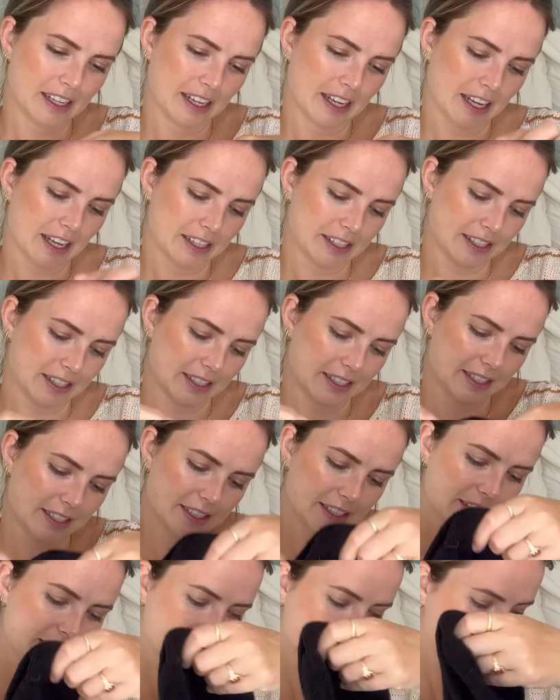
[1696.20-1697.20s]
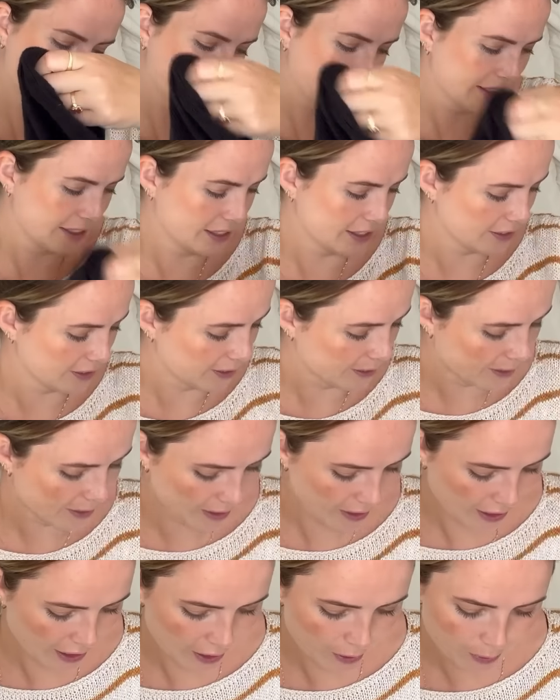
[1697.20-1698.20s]
I just need to
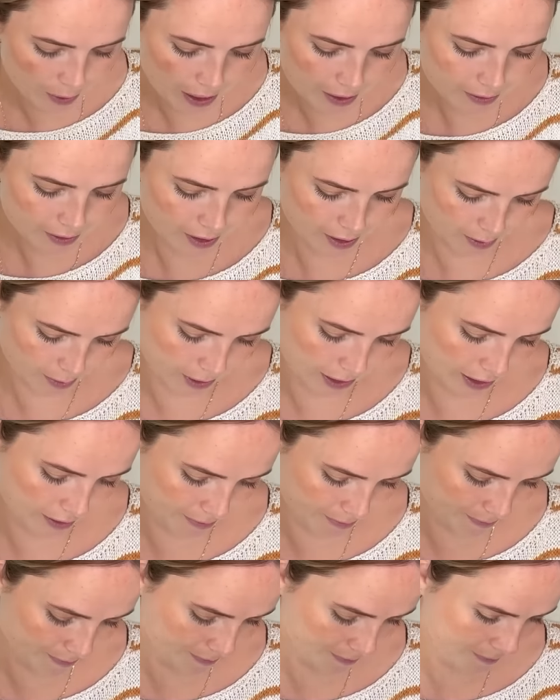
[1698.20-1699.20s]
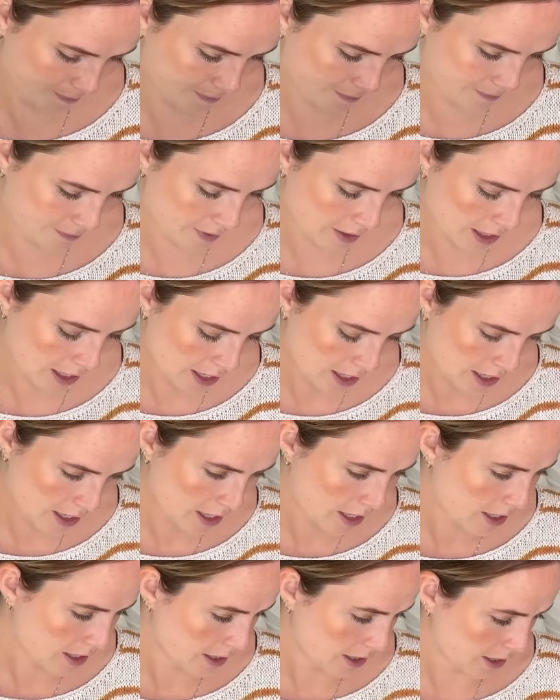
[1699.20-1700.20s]
get around to it,
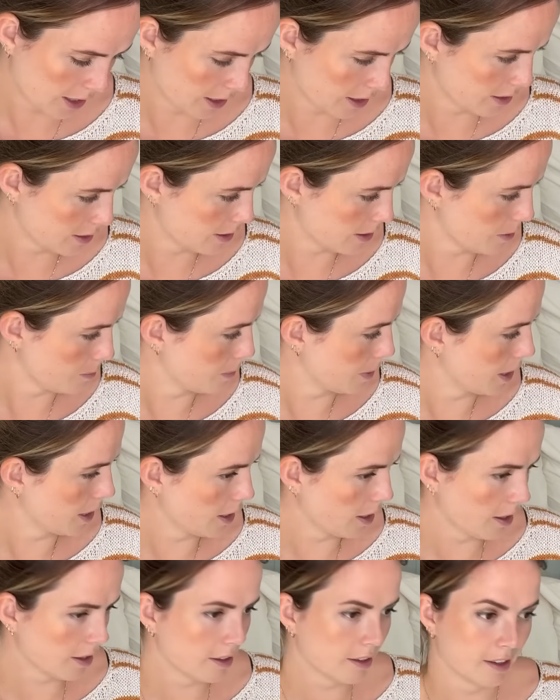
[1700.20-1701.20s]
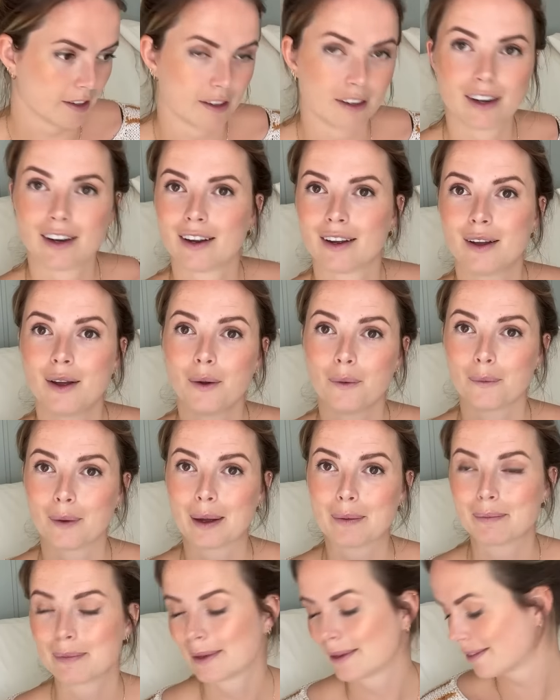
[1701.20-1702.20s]
like so many other
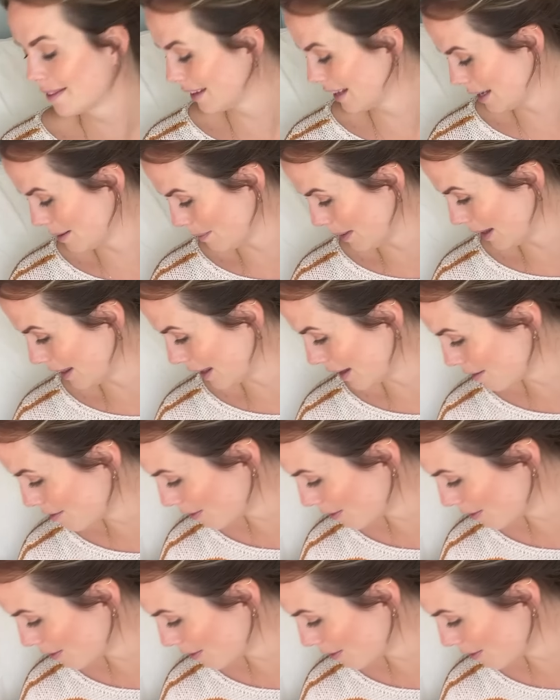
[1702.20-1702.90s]
whips in my life